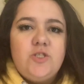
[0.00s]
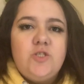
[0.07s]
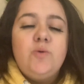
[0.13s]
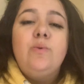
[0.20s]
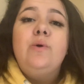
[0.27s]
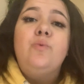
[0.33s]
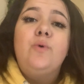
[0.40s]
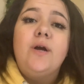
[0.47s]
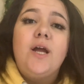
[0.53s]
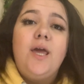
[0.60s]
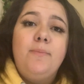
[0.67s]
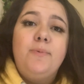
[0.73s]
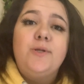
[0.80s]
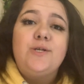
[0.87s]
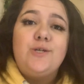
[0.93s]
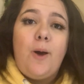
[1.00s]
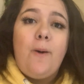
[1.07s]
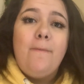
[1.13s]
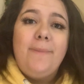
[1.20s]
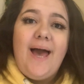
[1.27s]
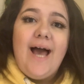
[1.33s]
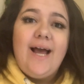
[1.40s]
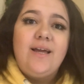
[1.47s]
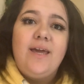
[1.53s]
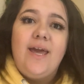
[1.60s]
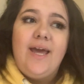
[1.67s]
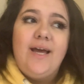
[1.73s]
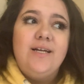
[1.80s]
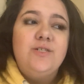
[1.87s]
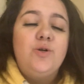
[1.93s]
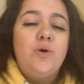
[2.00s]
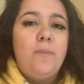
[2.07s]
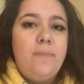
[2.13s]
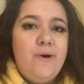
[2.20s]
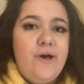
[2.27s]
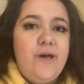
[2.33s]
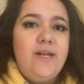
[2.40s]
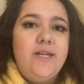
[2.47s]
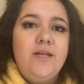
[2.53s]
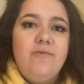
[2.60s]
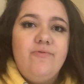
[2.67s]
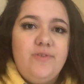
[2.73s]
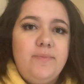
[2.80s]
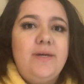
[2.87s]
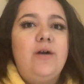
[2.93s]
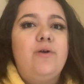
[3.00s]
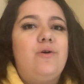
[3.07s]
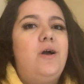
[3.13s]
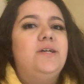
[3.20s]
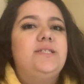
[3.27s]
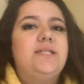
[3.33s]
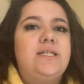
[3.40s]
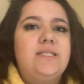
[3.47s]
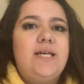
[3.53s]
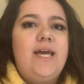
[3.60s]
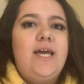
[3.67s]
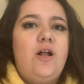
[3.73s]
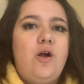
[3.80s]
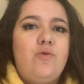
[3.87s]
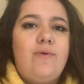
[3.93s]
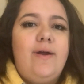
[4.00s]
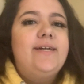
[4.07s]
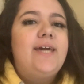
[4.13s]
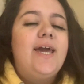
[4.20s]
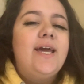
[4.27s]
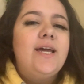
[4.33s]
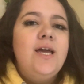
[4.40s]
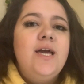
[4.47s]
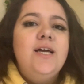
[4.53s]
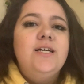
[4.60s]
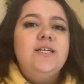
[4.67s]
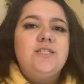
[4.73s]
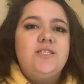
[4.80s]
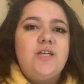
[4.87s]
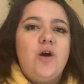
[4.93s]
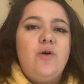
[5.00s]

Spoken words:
So we were able to go back and put Flamingo Crossings in our ranking. So